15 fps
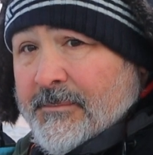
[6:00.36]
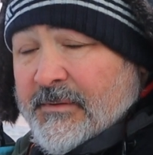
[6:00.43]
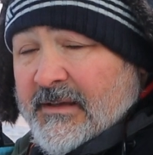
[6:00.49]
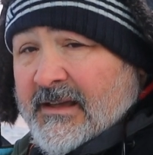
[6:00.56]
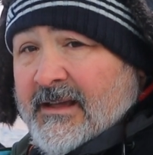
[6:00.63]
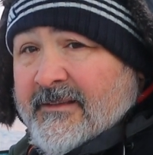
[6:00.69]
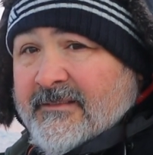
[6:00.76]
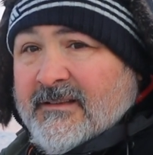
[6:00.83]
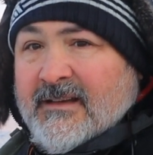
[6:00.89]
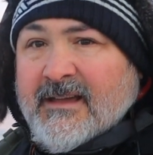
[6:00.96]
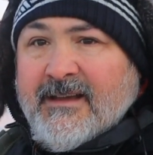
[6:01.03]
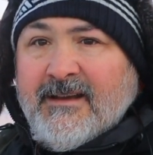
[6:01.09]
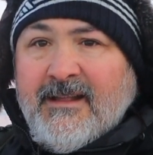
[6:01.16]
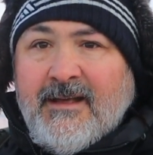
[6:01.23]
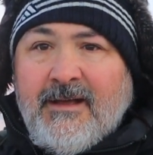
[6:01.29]
behind the
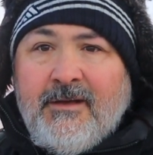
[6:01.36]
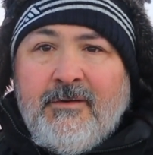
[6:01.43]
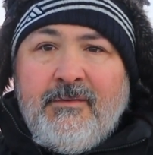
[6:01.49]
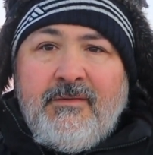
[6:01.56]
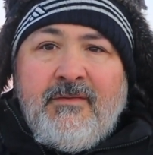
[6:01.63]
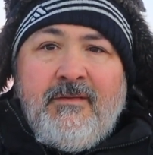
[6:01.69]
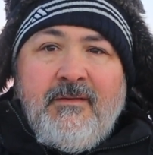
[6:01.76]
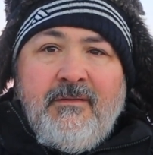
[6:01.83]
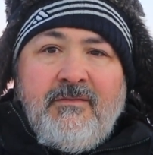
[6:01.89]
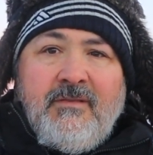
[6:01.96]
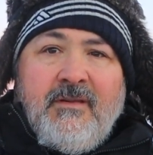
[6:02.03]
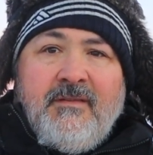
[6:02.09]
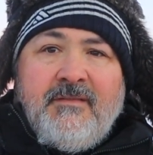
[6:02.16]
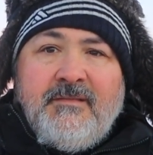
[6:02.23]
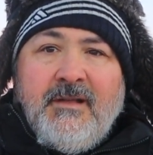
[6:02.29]
lighthouse is
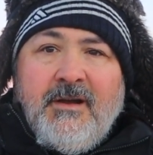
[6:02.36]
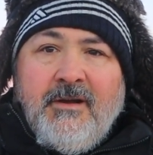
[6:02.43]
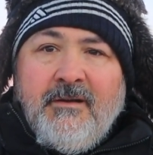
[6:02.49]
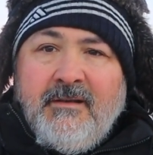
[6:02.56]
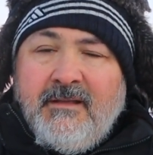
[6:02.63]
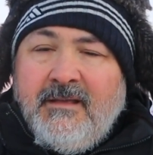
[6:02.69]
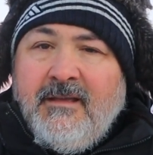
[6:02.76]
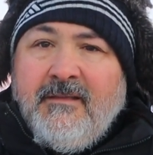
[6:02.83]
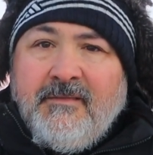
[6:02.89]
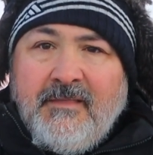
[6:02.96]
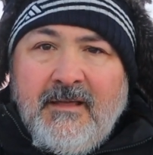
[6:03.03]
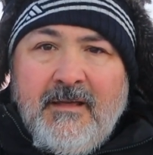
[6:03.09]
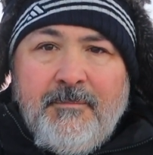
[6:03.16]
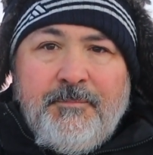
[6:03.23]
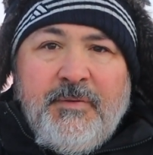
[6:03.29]
just starting to get
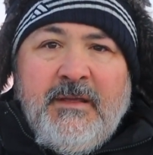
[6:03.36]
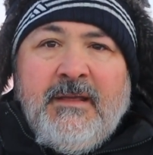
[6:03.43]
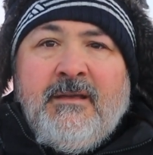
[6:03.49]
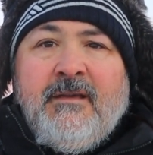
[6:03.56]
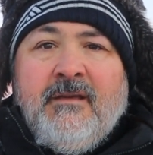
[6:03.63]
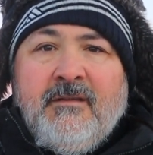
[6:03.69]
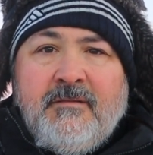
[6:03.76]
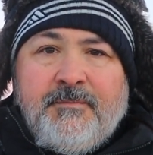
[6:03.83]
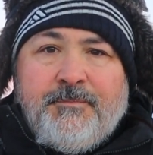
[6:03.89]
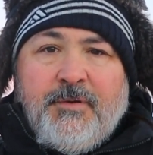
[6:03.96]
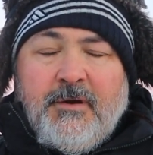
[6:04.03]
that pinkish,